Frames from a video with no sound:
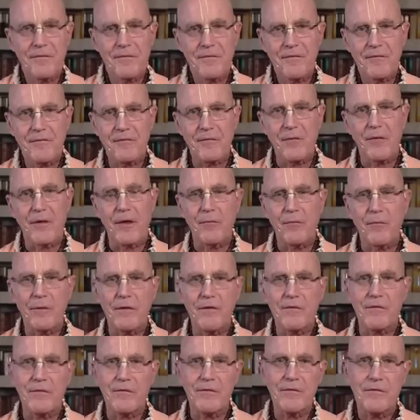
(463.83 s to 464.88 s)
for that
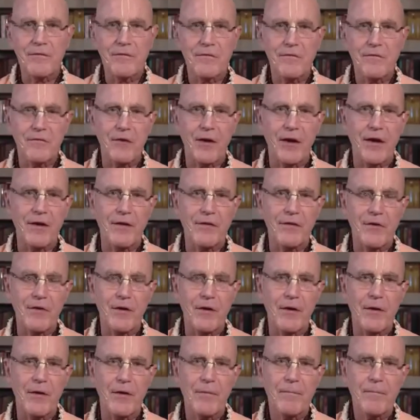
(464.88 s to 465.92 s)
reason, Jaya,
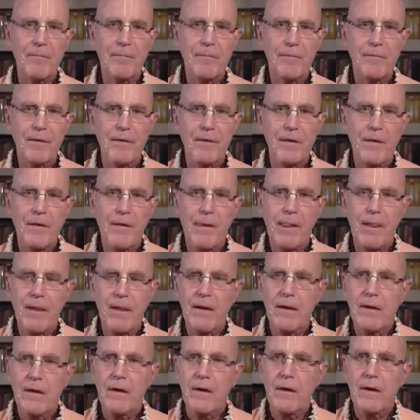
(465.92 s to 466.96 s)
Jaya.
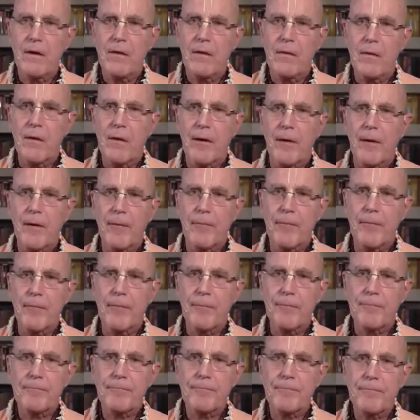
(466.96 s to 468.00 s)
And
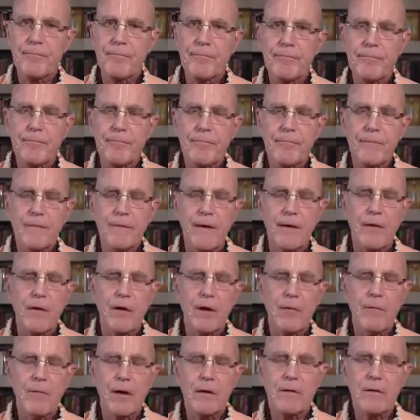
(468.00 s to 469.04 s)

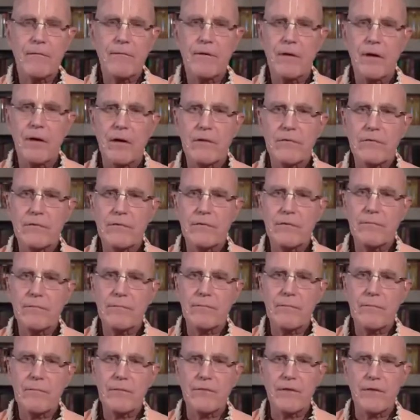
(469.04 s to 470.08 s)
Hari Bhakti Vilas
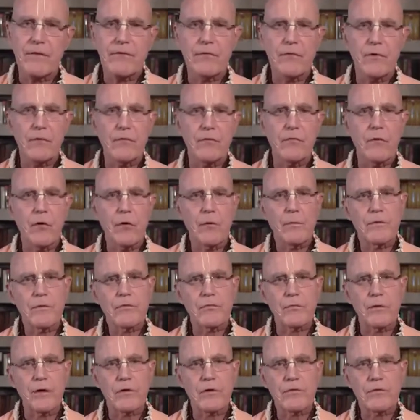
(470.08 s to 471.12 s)
says there's no
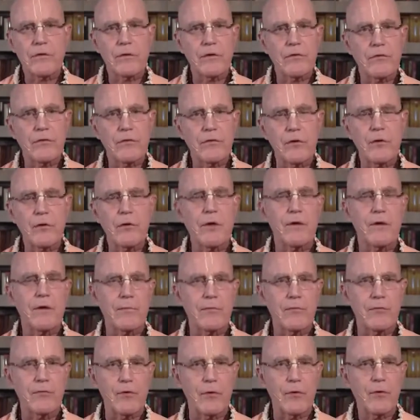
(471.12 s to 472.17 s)
restriction as to who can
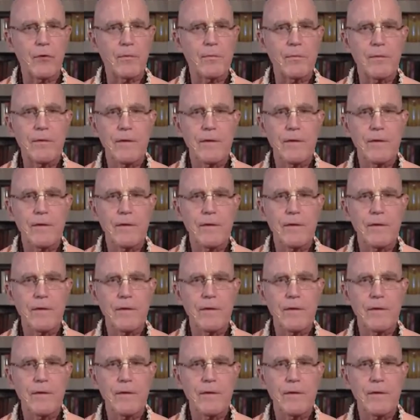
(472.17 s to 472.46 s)
observe